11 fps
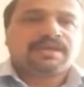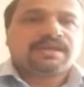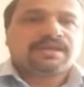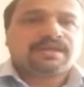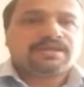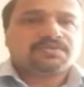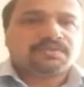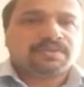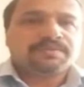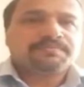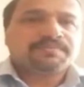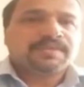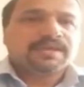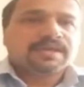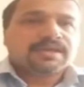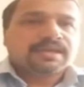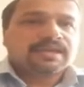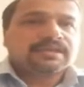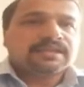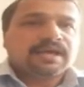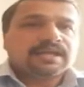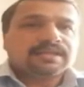Next one, in
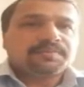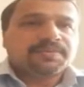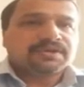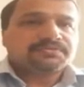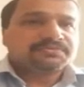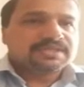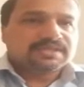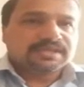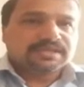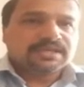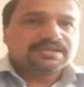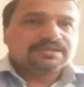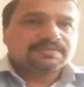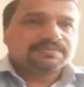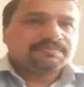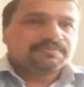the other part of the sentence,